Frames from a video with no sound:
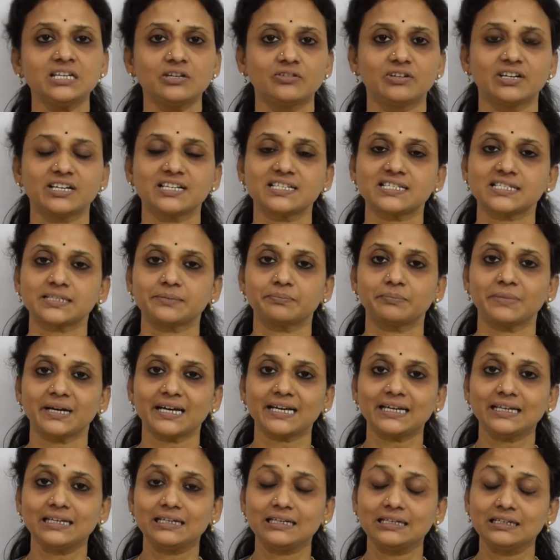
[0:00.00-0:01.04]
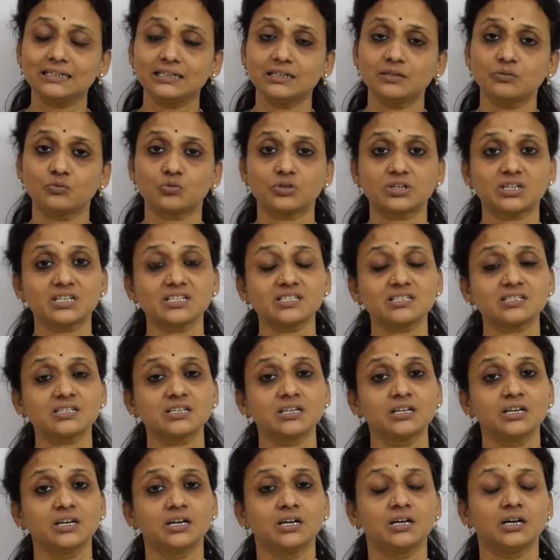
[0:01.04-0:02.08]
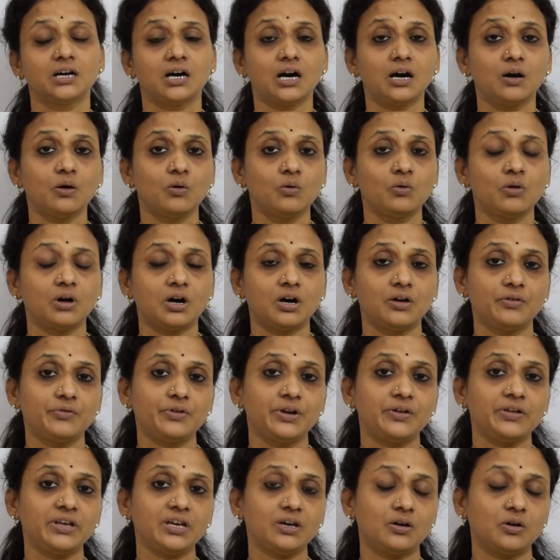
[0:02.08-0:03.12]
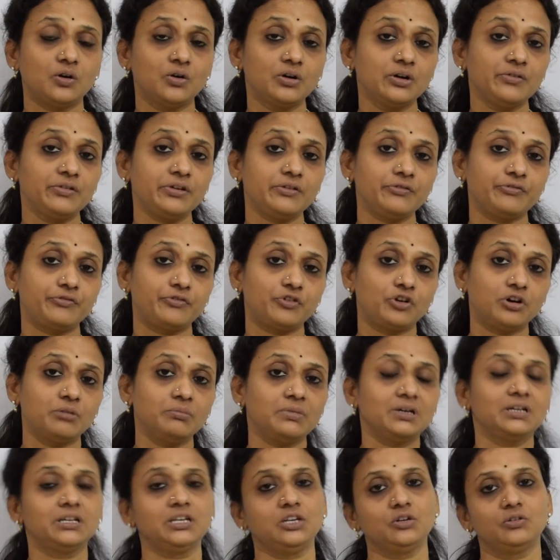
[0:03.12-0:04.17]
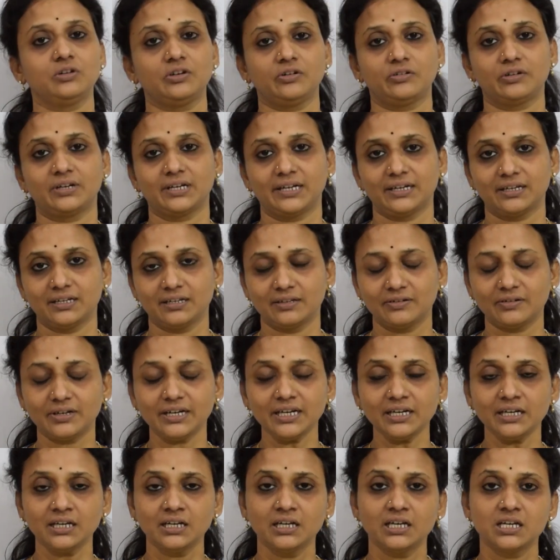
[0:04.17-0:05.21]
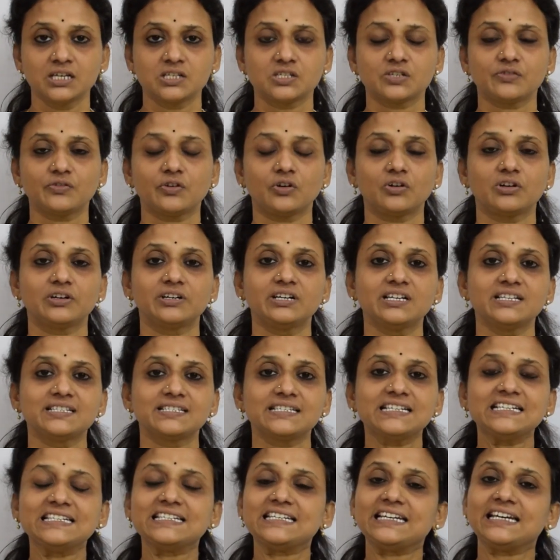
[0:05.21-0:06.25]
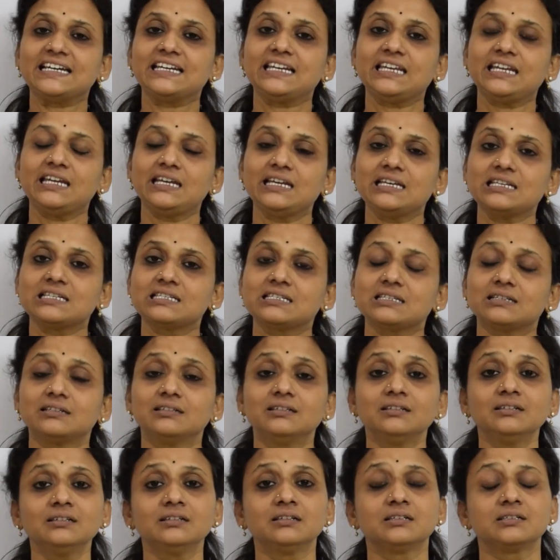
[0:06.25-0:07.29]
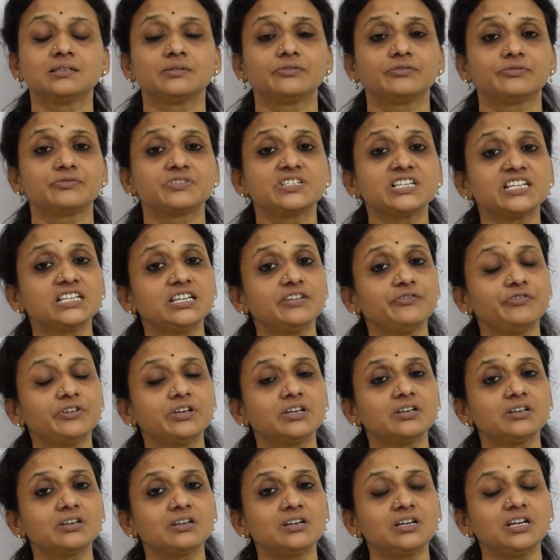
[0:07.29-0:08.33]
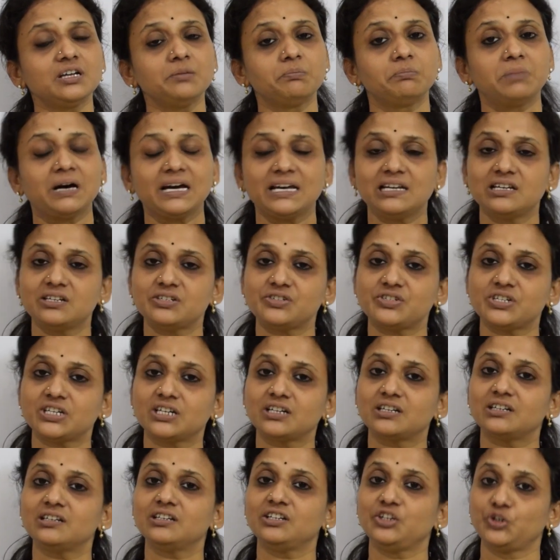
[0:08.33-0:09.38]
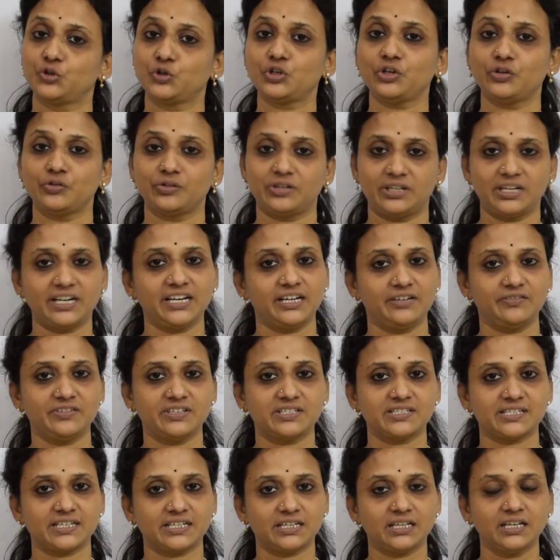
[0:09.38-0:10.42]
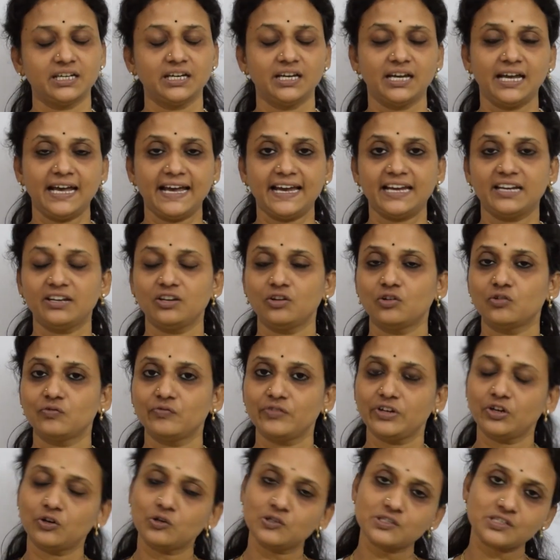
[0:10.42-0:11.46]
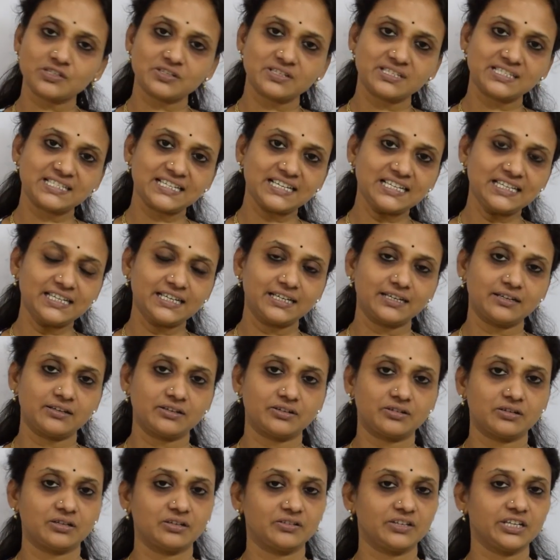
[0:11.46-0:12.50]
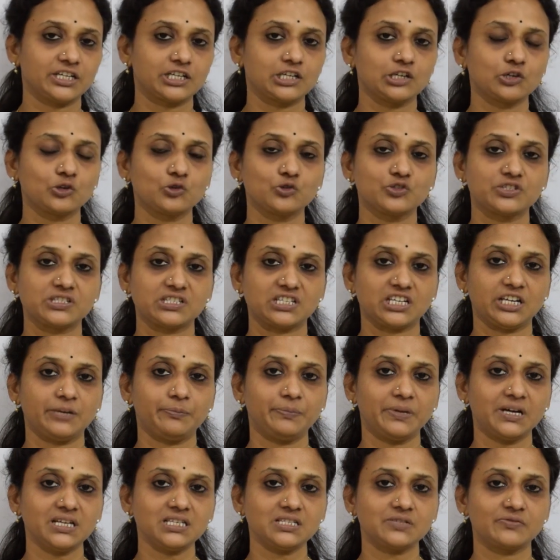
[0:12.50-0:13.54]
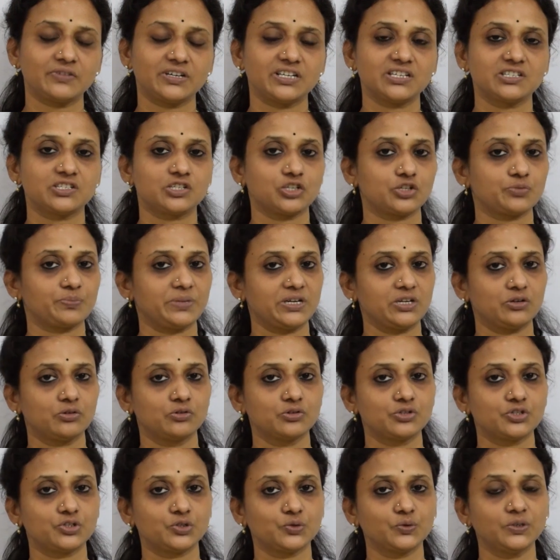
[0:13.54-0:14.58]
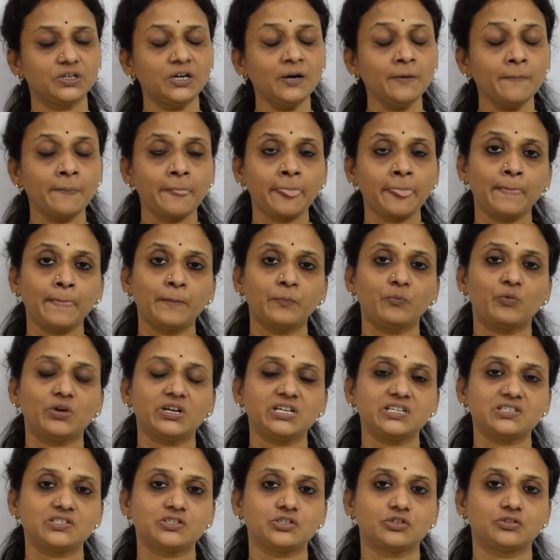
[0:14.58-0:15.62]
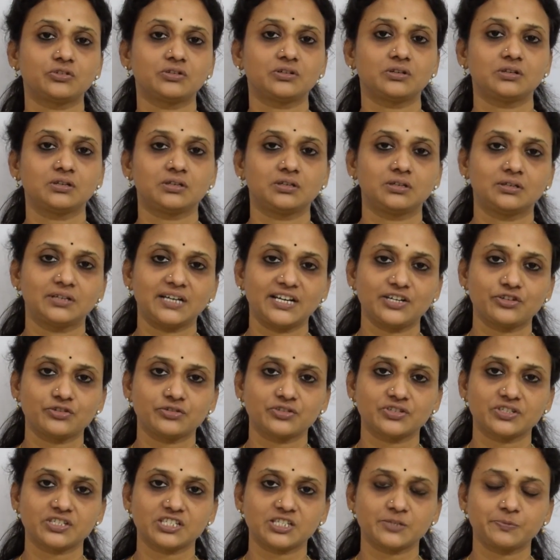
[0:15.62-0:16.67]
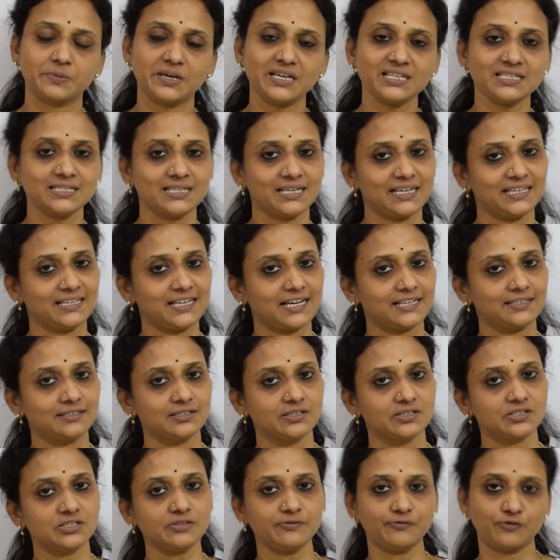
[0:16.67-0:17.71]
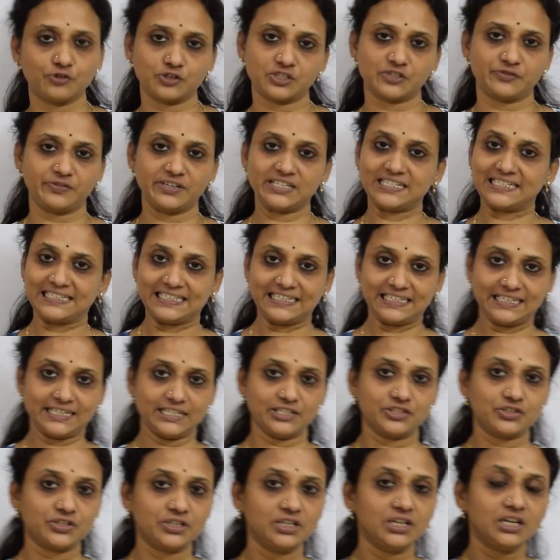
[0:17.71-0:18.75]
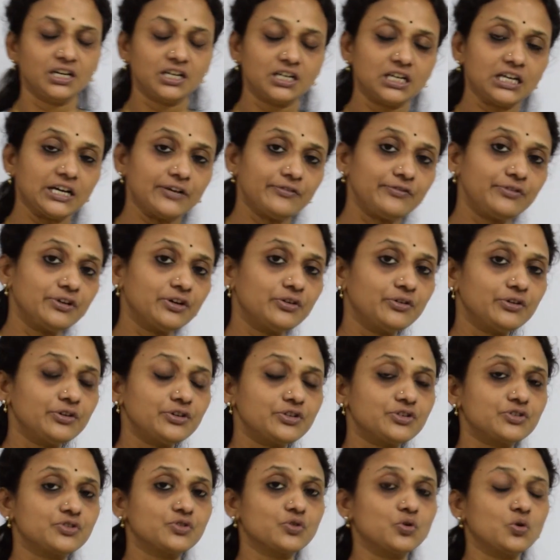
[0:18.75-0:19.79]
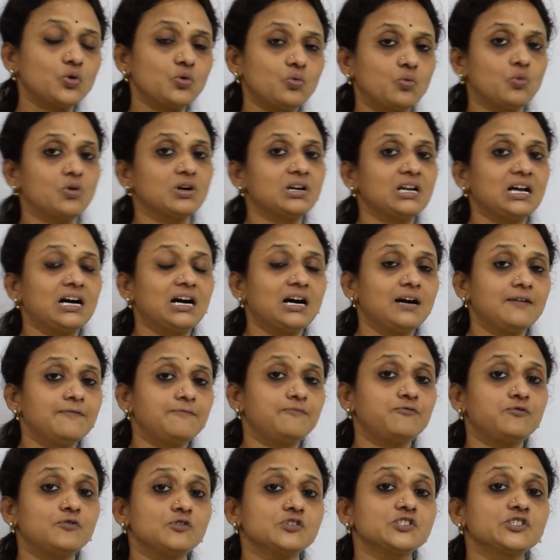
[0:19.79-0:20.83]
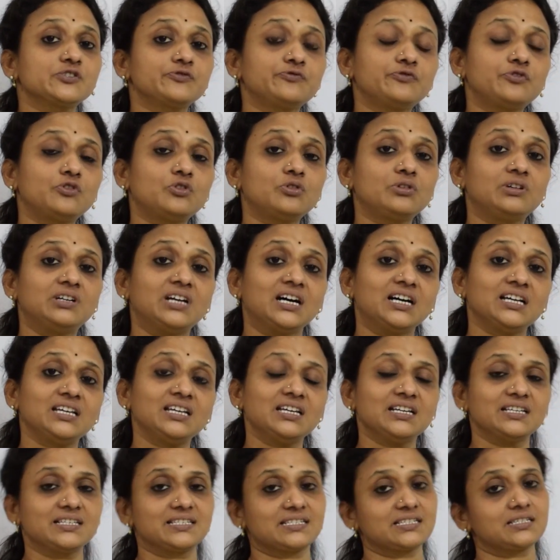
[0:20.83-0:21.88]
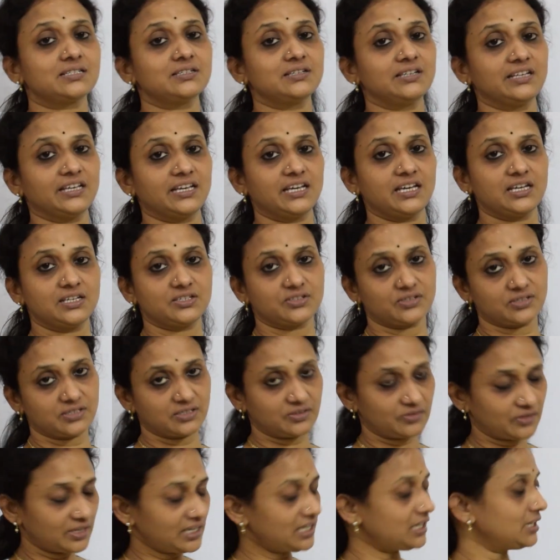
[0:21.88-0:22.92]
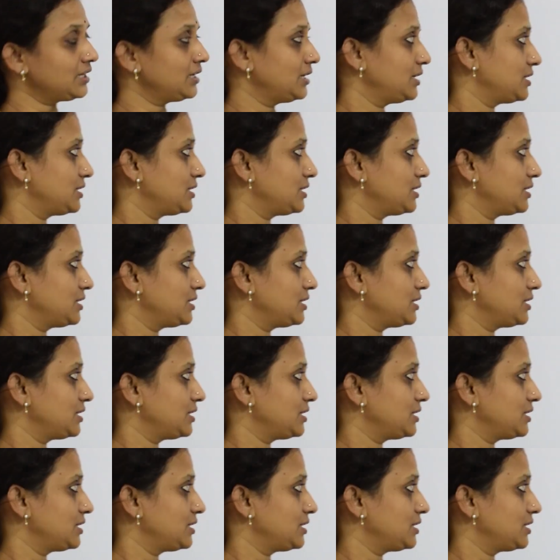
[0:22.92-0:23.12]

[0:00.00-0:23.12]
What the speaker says: Now let us come back and learn what is, how do we form a nucleotide, right? So we already said DNA is a significantly biological nucleotide, we said, and we also said there are, it includes three parts. One is your pentose sugar, one is your nitrogenous base, and other is a phosphate linkage. Now we are going to show what are phosphodiester linkages, right?